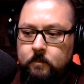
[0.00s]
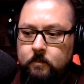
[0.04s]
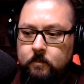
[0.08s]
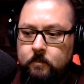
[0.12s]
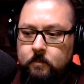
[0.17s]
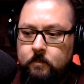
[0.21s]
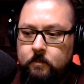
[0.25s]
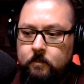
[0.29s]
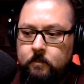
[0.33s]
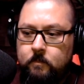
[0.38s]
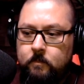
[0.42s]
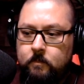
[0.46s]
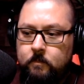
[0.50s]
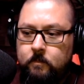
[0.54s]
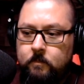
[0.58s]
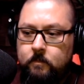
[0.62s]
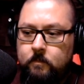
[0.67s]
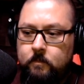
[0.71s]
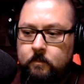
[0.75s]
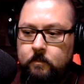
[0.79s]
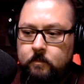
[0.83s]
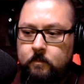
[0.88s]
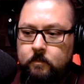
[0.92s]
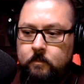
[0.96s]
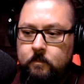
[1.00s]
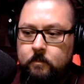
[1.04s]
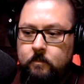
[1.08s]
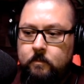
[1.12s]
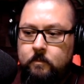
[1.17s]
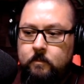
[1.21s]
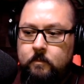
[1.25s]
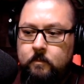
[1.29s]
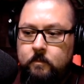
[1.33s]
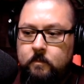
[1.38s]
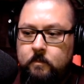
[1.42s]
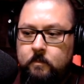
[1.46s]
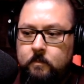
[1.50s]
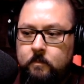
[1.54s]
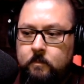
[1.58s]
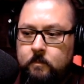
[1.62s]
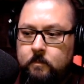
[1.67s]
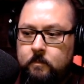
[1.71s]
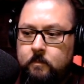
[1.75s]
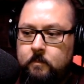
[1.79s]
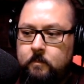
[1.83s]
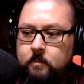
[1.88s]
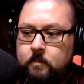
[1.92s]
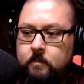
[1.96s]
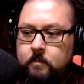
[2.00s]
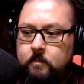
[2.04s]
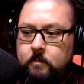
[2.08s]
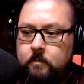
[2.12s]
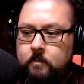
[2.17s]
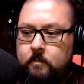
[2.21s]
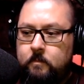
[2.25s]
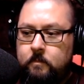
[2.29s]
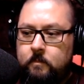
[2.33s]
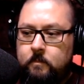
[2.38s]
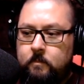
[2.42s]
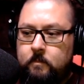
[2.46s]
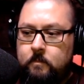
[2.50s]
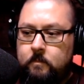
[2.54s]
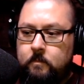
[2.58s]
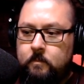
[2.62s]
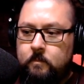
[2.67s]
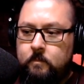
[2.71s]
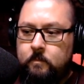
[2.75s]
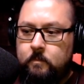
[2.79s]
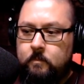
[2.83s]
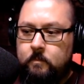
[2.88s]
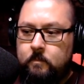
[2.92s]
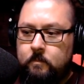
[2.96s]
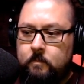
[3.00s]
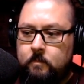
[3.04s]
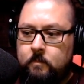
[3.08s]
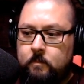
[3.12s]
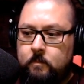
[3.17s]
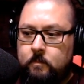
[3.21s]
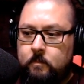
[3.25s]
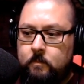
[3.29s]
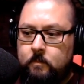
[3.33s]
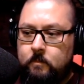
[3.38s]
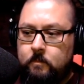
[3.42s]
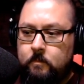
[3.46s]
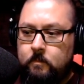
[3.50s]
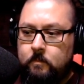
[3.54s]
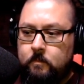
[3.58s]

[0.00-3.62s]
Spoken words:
(silent)